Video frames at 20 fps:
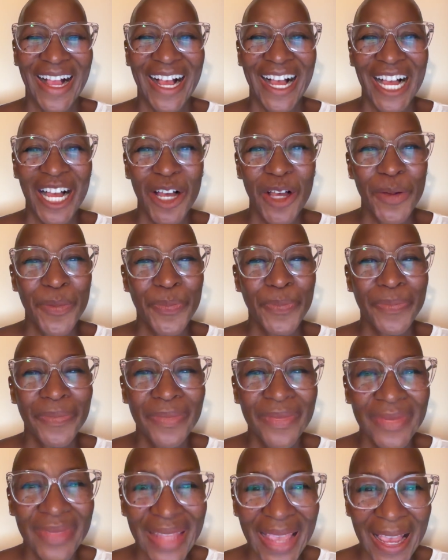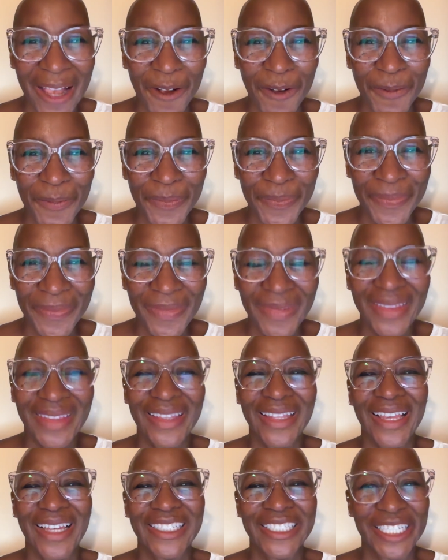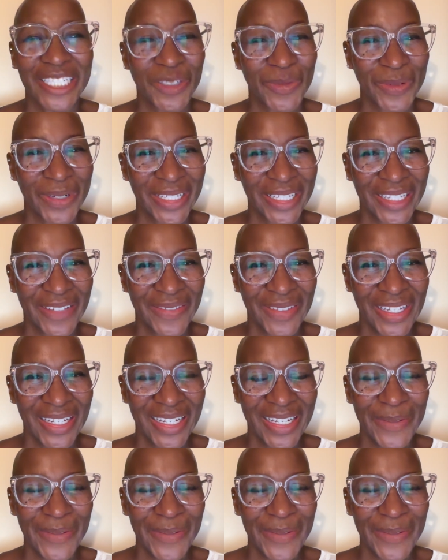Now, just want to give you